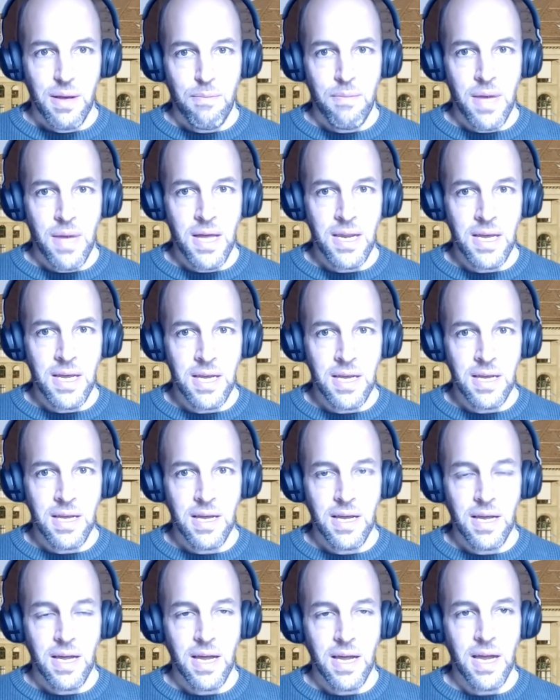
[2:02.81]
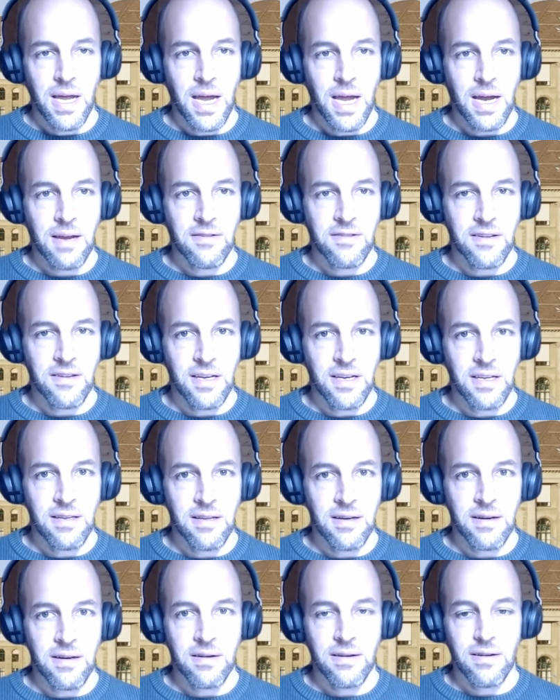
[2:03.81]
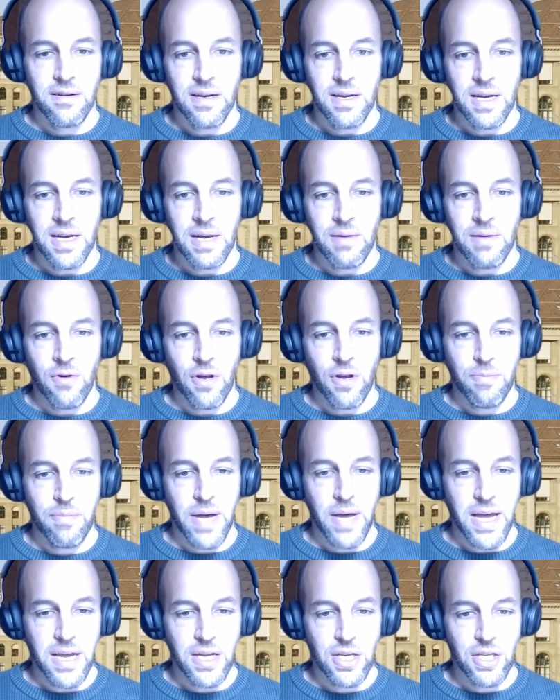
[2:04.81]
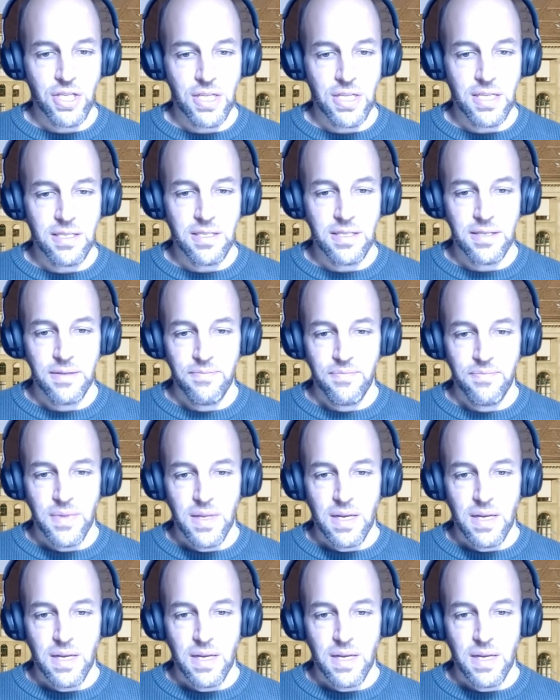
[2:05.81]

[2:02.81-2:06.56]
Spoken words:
many XAIDA work packages.